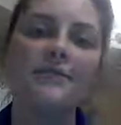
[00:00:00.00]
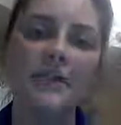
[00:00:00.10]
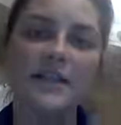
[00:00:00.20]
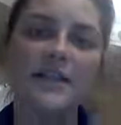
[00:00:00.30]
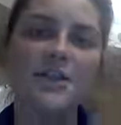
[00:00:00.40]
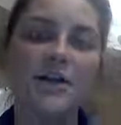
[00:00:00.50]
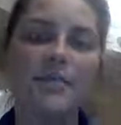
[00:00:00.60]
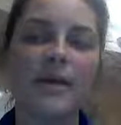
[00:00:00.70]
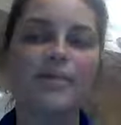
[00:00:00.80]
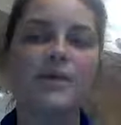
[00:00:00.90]
for the teacher to
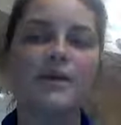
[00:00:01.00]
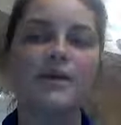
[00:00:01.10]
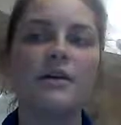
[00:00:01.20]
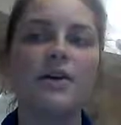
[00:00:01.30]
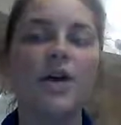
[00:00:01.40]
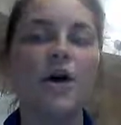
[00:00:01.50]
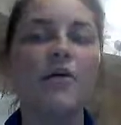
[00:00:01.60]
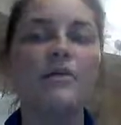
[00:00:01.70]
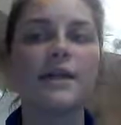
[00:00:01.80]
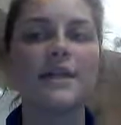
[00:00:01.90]
be able to
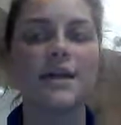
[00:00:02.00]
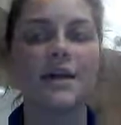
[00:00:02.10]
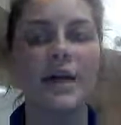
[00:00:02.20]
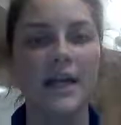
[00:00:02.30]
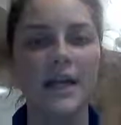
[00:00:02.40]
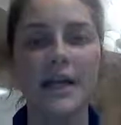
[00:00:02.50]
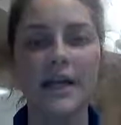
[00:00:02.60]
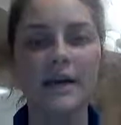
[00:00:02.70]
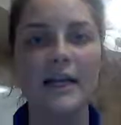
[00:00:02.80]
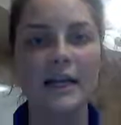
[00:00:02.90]
know that they're getting
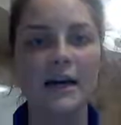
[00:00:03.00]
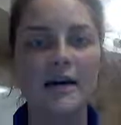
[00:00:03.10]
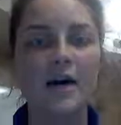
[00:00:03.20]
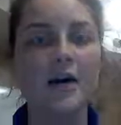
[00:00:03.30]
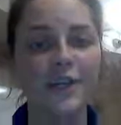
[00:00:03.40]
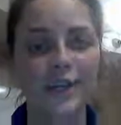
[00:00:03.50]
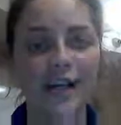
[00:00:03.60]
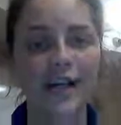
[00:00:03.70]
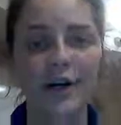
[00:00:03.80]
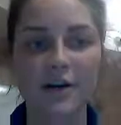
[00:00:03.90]
it and
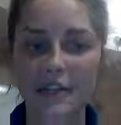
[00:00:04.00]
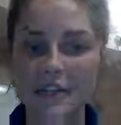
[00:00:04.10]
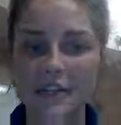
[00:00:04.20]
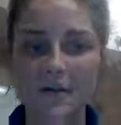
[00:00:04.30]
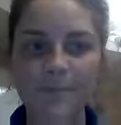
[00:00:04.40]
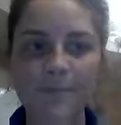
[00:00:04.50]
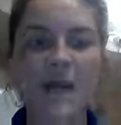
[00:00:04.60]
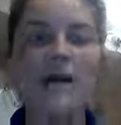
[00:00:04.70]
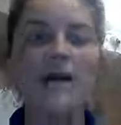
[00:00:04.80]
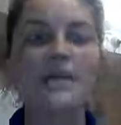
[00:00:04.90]
understanding your lesson.
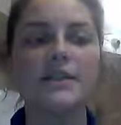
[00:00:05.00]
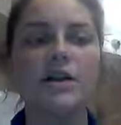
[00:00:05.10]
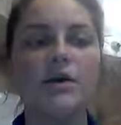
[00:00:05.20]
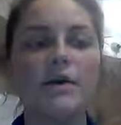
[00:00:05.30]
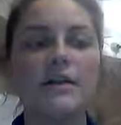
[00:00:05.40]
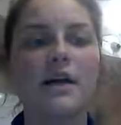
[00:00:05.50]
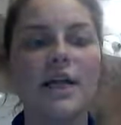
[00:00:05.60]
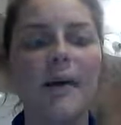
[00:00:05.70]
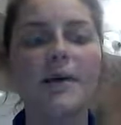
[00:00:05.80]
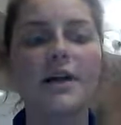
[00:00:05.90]
So
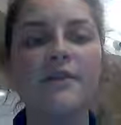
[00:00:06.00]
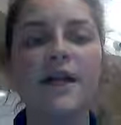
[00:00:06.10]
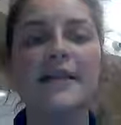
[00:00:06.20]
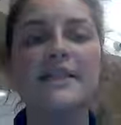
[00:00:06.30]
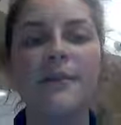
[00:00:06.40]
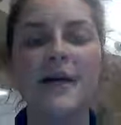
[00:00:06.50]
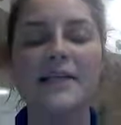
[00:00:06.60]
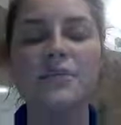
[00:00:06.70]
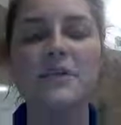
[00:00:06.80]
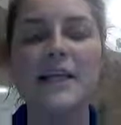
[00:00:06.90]
collaborative aligns
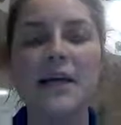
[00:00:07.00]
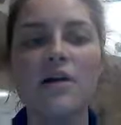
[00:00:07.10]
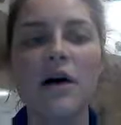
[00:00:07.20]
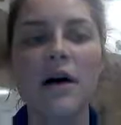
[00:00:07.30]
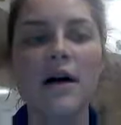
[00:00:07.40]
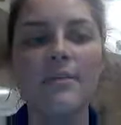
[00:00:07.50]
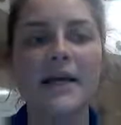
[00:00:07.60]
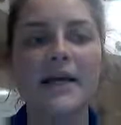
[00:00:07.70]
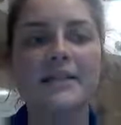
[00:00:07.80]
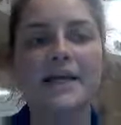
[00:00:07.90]
best with CLR
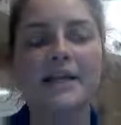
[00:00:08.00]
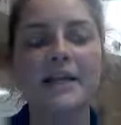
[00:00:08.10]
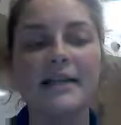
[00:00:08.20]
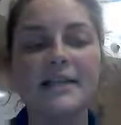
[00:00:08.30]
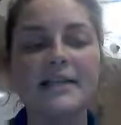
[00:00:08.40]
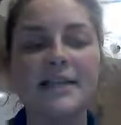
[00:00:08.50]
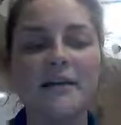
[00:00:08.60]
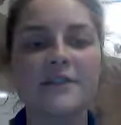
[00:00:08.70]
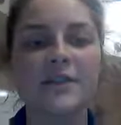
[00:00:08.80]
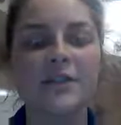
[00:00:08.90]
because it lends
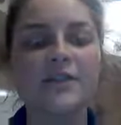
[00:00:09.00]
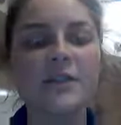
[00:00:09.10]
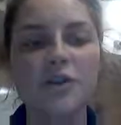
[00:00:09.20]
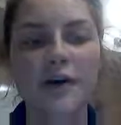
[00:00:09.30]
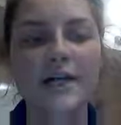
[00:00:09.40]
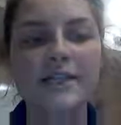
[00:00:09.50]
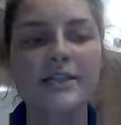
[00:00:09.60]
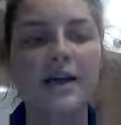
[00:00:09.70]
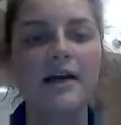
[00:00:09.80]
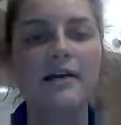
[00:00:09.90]
itself to student
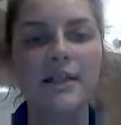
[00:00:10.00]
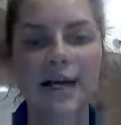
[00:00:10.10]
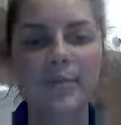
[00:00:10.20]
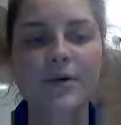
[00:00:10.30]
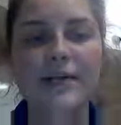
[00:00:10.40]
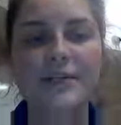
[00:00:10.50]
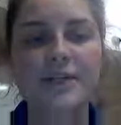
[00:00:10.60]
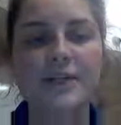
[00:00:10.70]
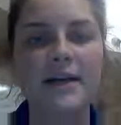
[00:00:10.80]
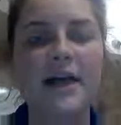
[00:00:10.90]
choice,
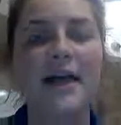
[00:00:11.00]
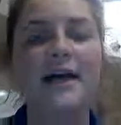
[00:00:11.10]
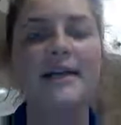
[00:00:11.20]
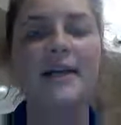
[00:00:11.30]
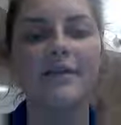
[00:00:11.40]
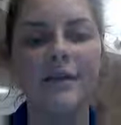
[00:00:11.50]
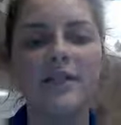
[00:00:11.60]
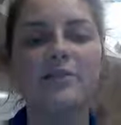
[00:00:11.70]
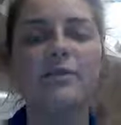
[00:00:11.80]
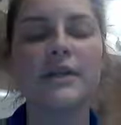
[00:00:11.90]
collaboration, and
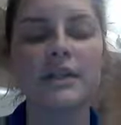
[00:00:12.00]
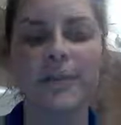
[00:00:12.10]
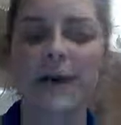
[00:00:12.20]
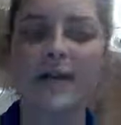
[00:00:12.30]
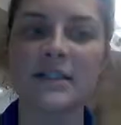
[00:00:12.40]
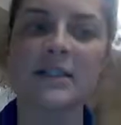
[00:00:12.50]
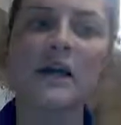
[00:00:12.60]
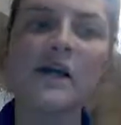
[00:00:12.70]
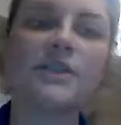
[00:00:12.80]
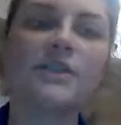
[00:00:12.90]
eventual independence.
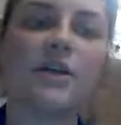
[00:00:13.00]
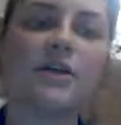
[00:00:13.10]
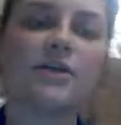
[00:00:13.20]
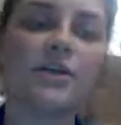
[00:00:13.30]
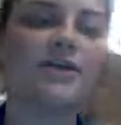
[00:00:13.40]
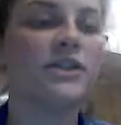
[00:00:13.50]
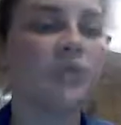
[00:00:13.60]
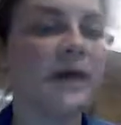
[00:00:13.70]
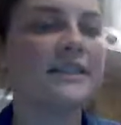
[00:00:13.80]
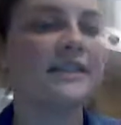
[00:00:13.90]
So student
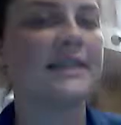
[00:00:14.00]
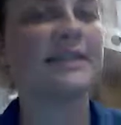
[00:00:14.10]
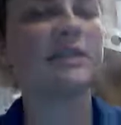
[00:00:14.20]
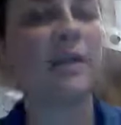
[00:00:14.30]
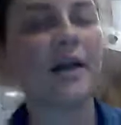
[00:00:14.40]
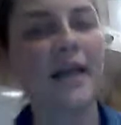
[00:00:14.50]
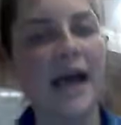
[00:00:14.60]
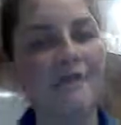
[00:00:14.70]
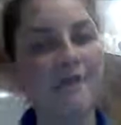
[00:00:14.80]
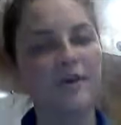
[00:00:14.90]
choice, this is where they
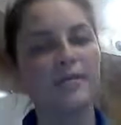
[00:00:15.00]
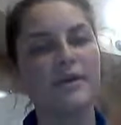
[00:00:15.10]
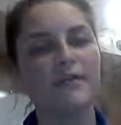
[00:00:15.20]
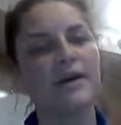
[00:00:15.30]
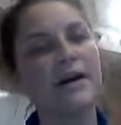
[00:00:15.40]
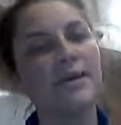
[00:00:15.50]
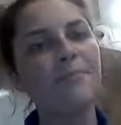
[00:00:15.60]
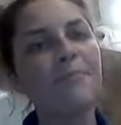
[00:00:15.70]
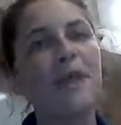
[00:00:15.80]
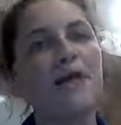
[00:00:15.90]
have a little bit of freedom.